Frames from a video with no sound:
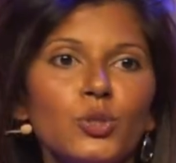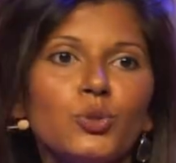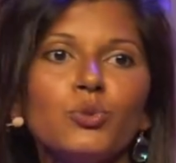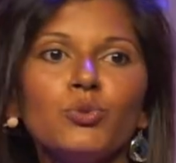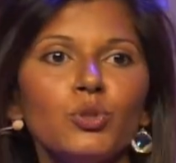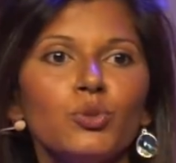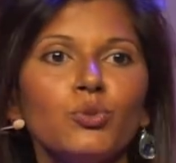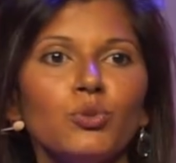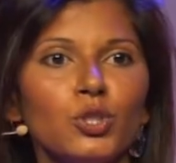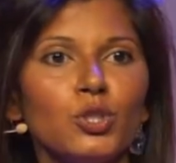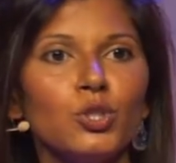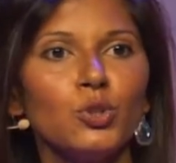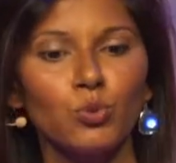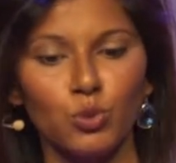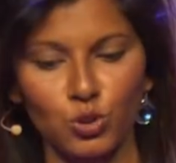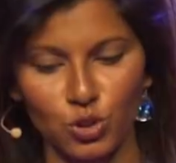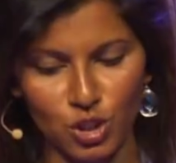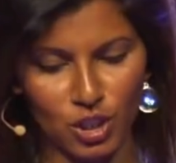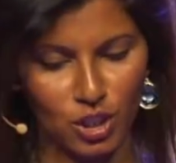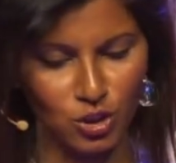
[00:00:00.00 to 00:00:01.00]
you, you, or
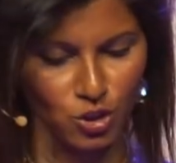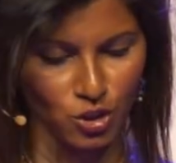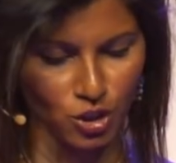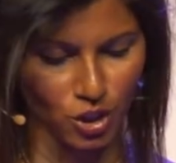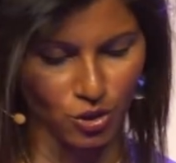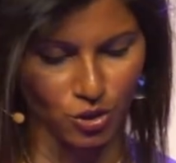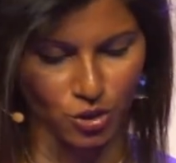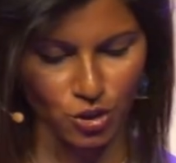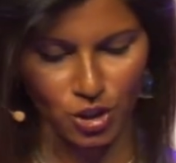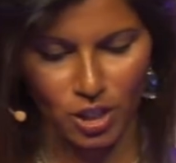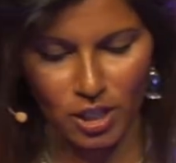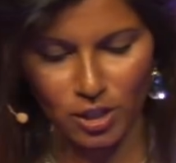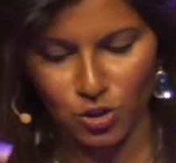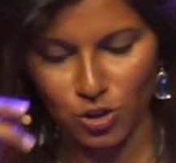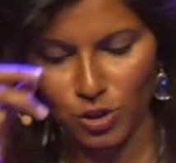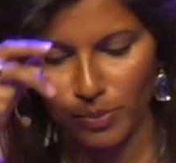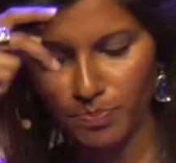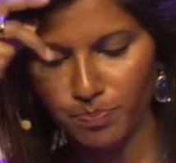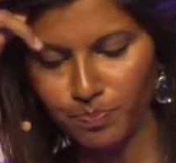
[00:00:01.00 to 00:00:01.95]
judge, judge, judge.